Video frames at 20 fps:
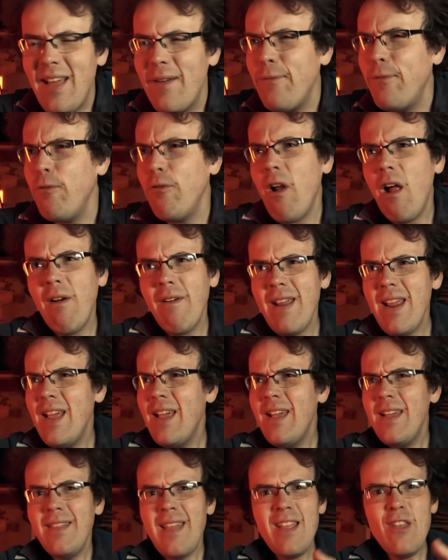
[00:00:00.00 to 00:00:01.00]
That Ferrari,
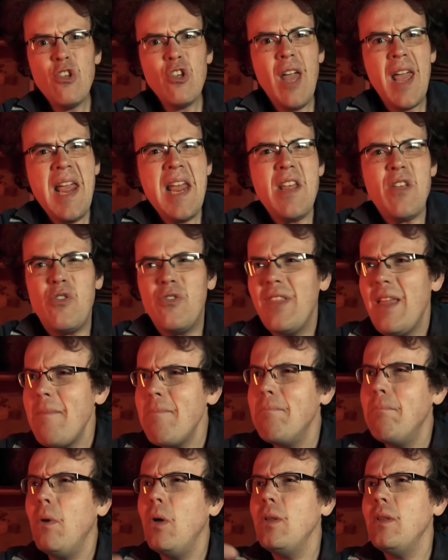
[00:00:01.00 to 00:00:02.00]
they changed, they've
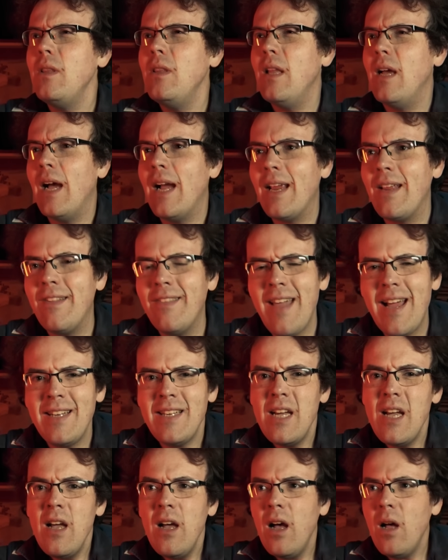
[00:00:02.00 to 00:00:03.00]
modernized. That,
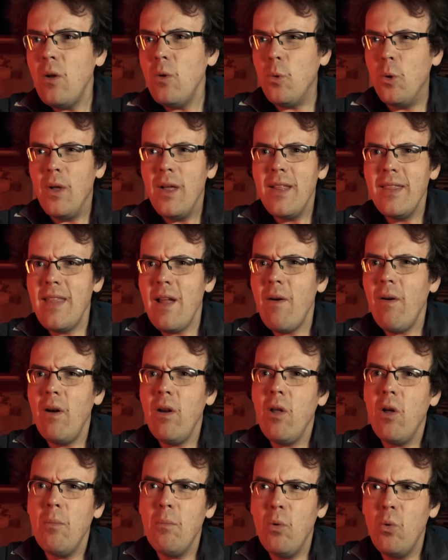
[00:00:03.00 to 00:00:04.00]
oh, they're a
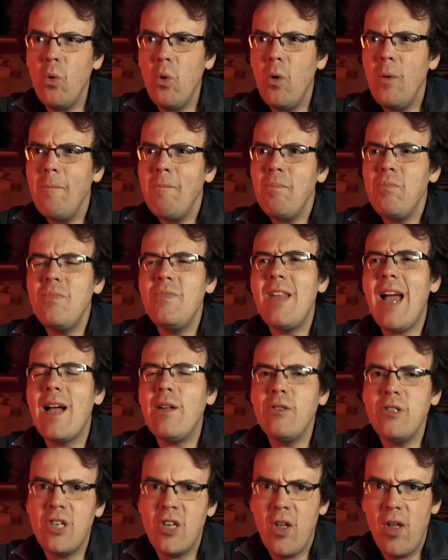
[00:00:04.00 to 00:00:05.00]
lot more
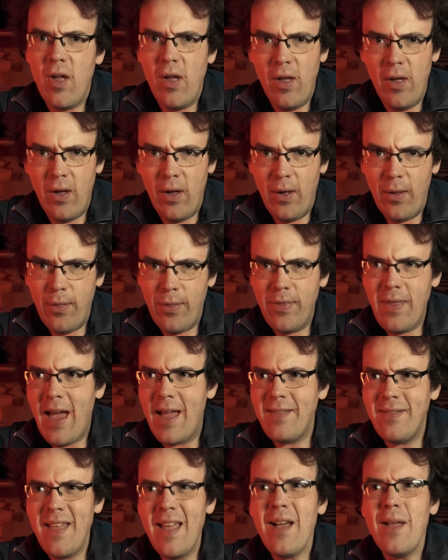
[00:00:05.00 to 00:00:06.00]
down to earth.
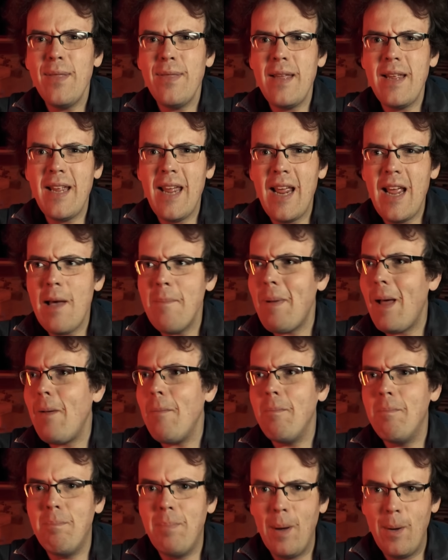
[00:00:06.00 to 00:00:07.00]
That they are thinking
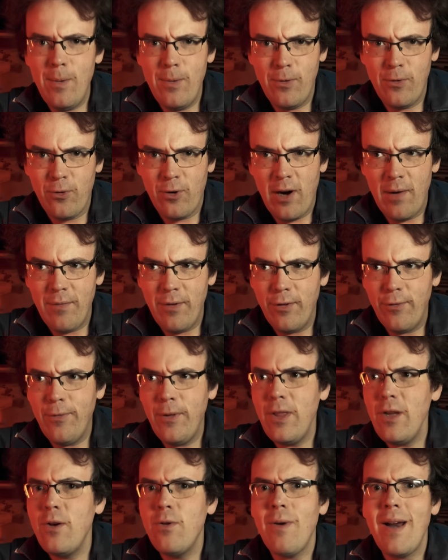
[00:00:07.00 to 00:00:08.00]
about both drivers
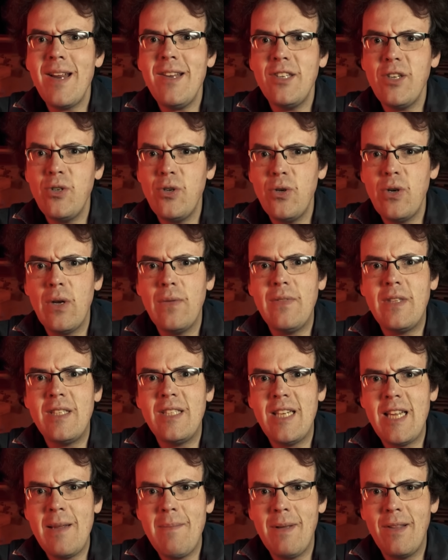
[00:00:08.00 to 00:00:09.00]
for the greater good of the
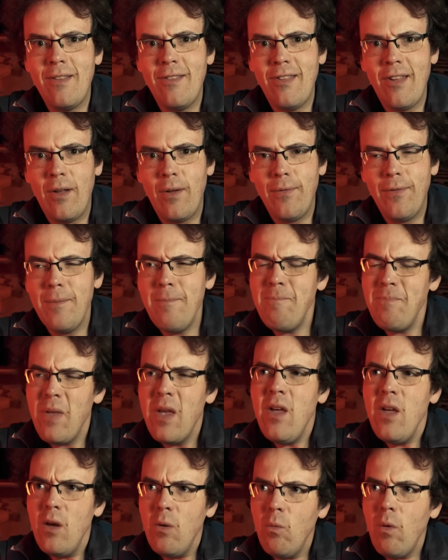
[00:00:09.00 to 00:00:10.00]
team itself. And
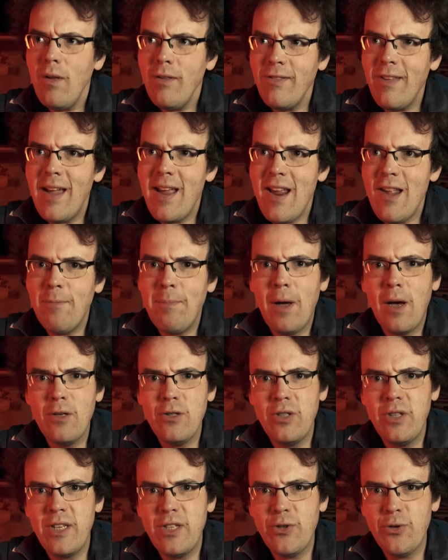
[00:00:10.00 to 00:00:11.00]
whilst that is
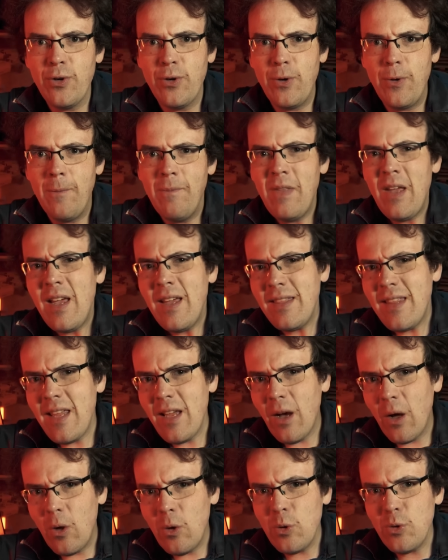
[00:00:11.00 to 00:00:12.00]
partially true,
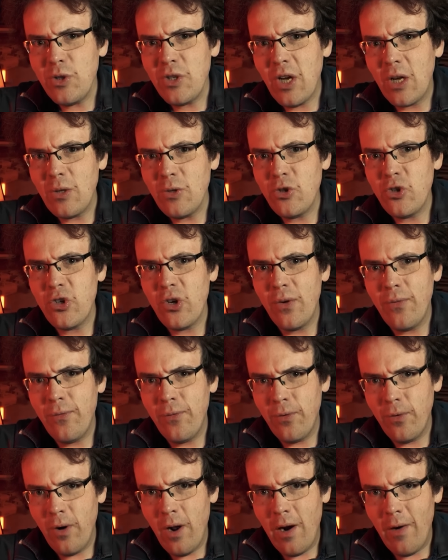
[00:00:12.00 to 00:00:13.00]
the old culture of
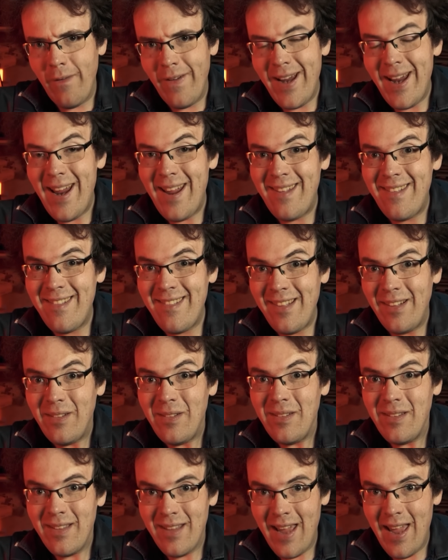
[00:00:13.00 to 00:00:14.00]
Ferrari is
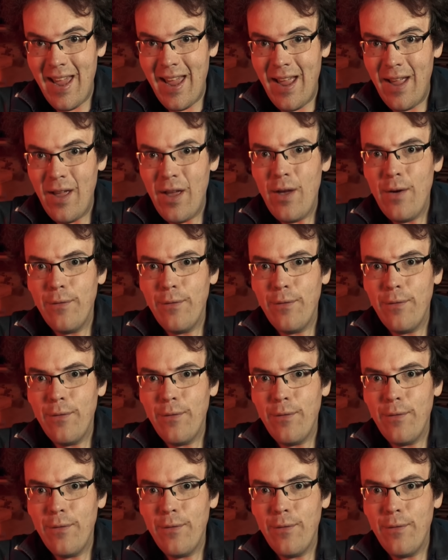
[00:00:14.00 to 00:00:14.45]
still there.